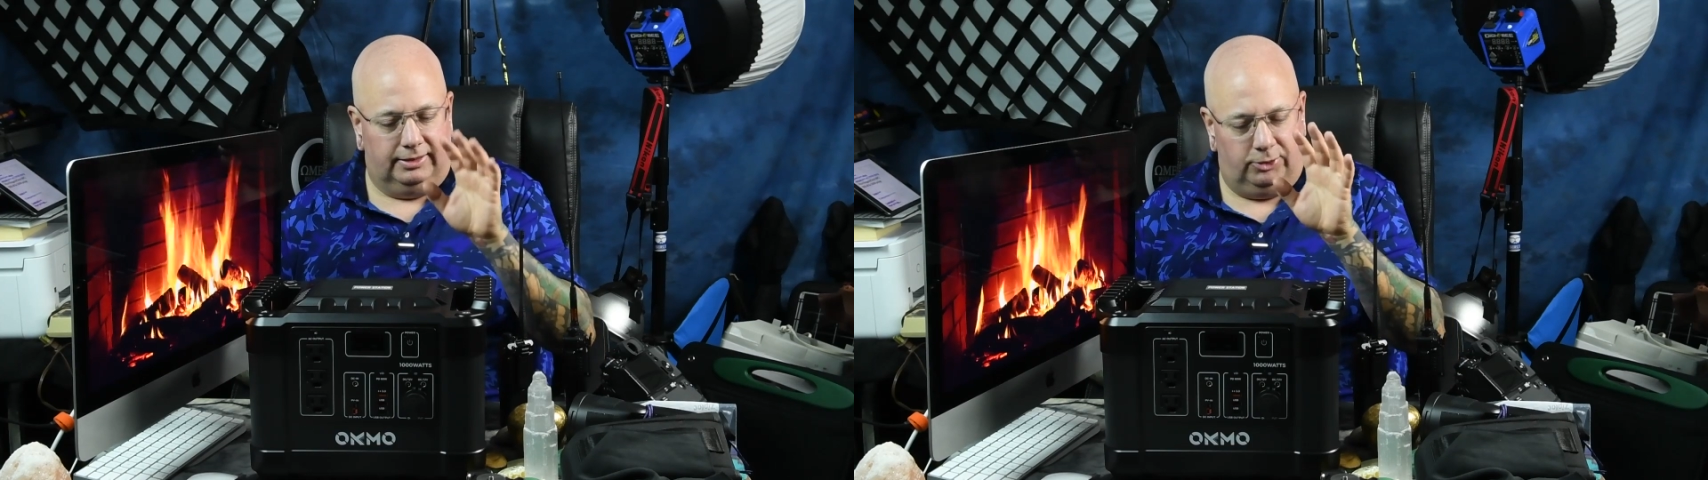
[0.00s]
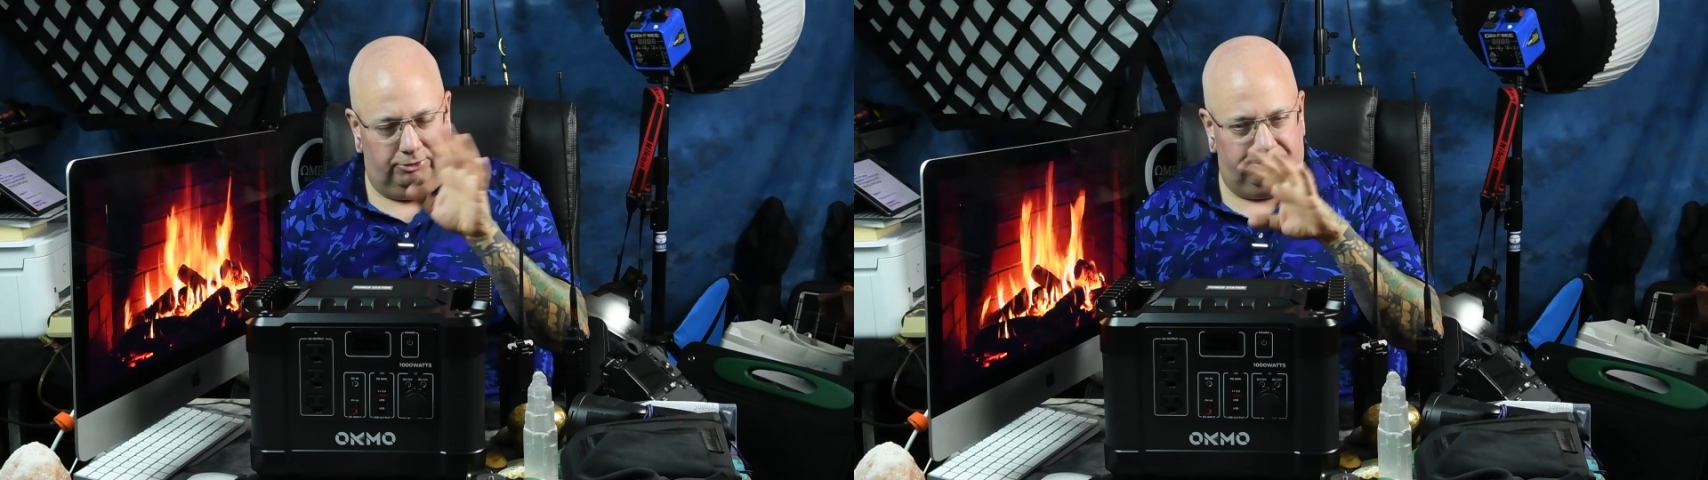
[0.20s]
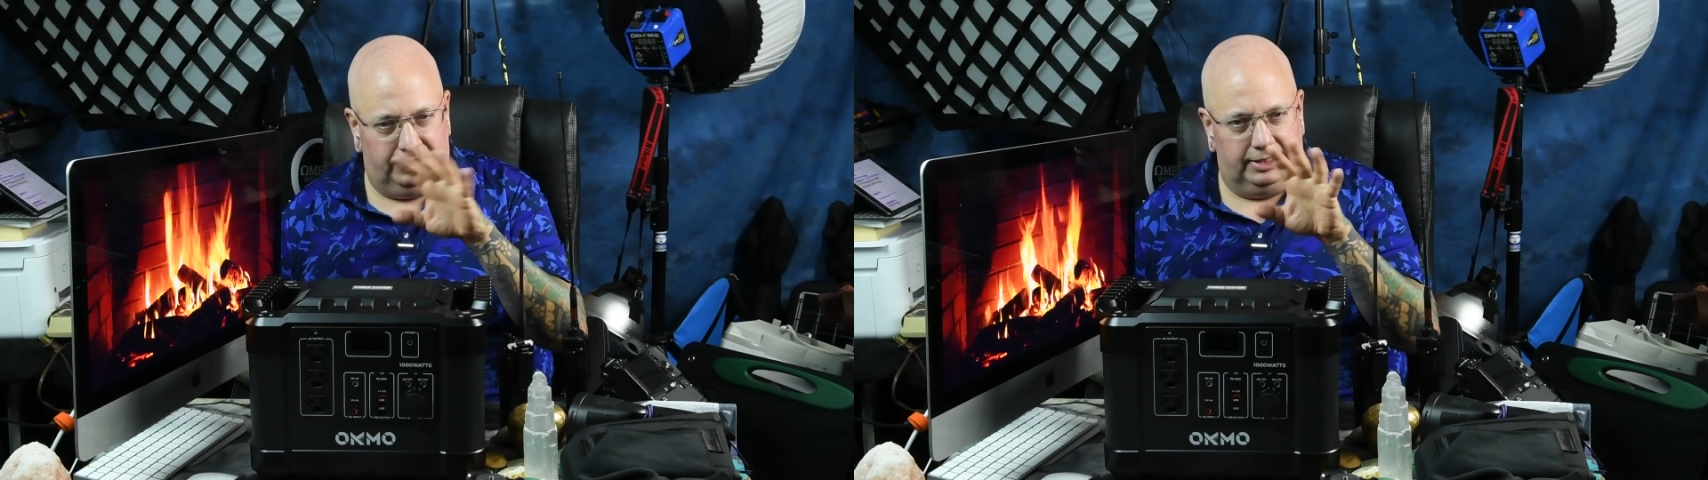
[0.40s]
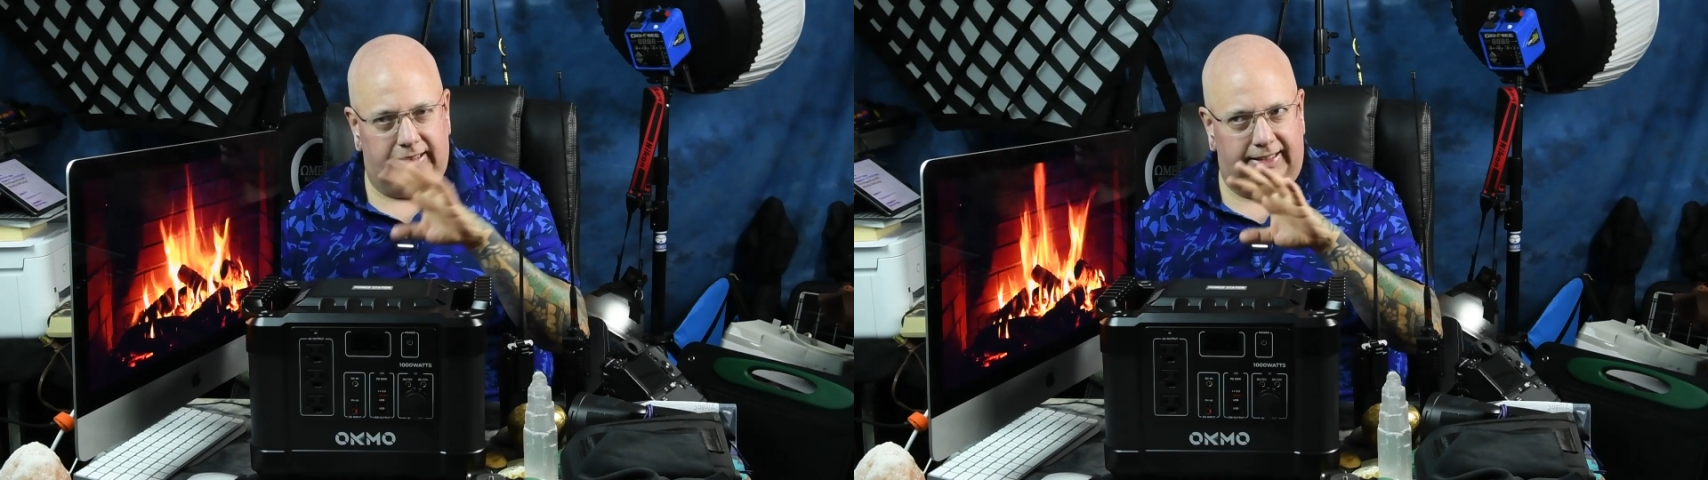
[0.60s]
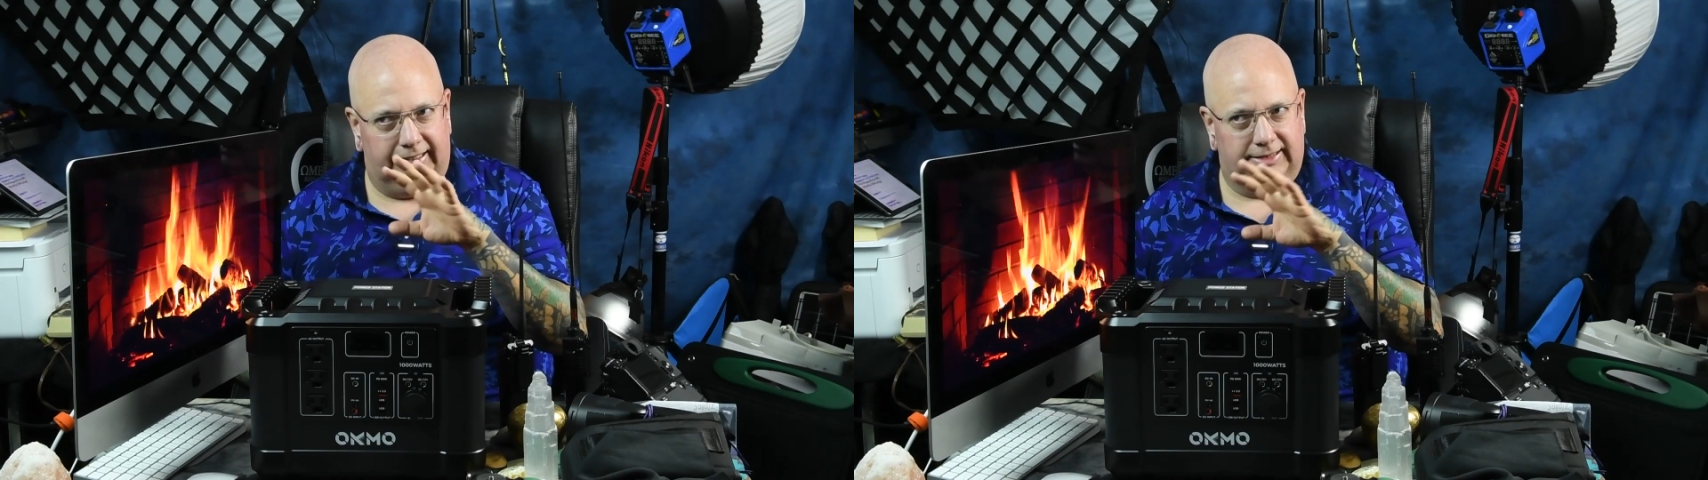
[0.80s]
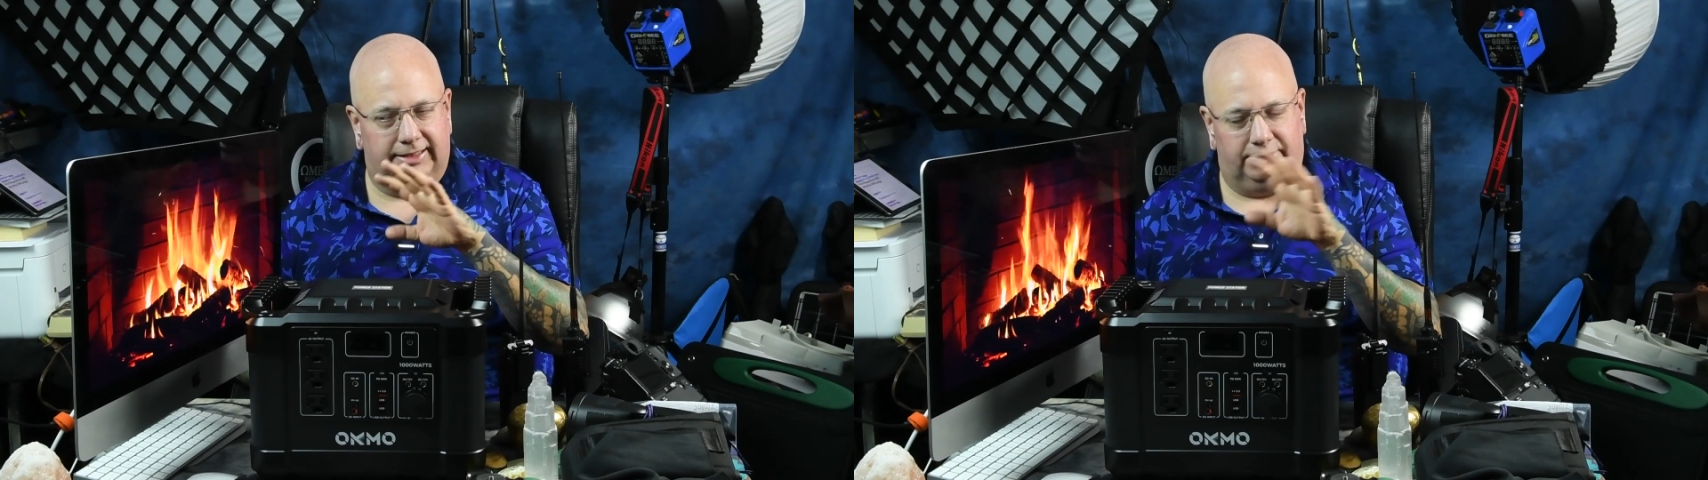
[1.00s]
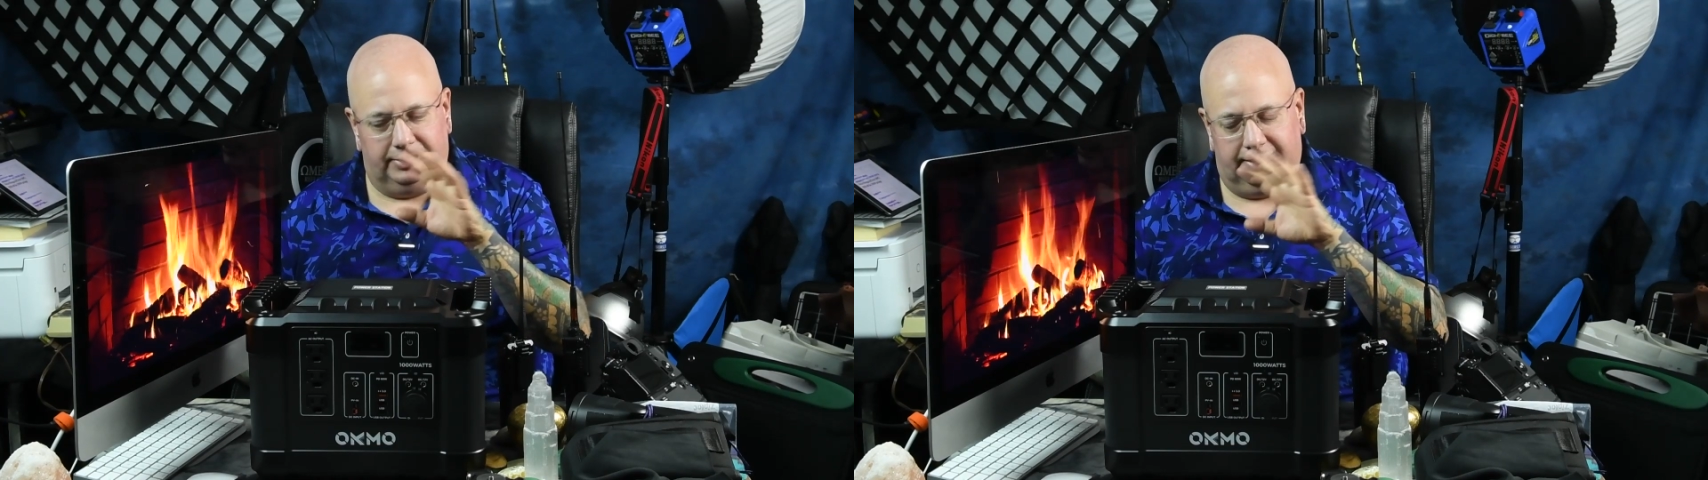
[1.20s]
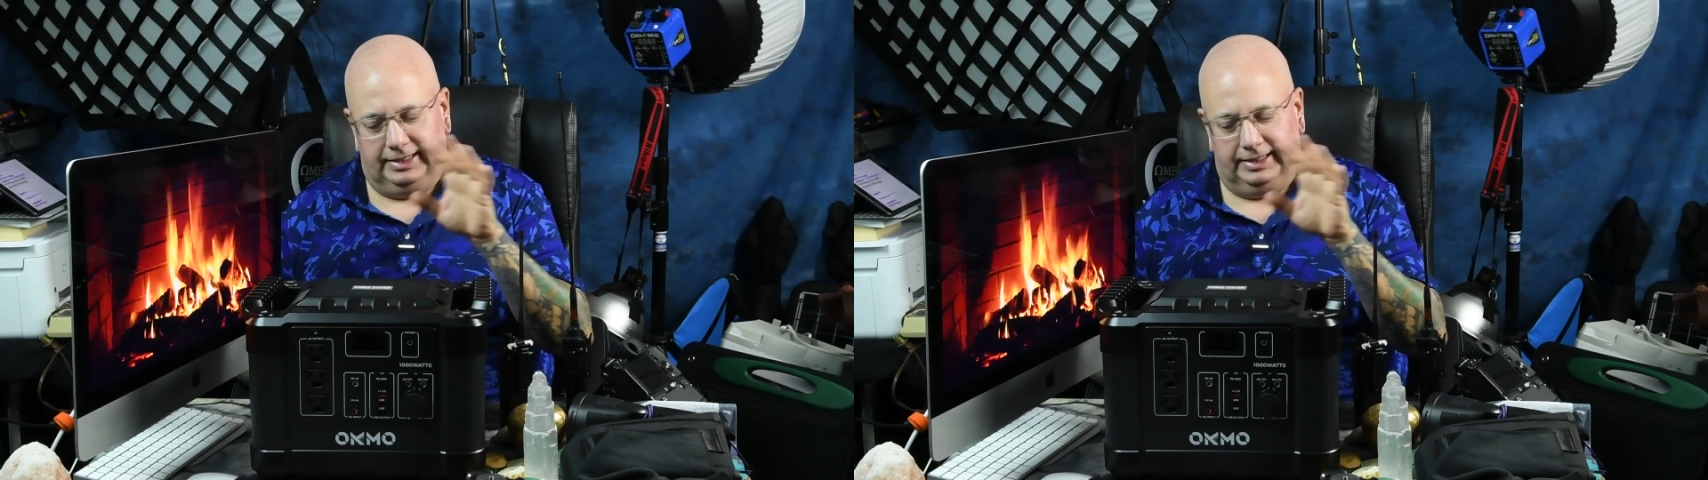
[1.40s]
No affiliate links. I don't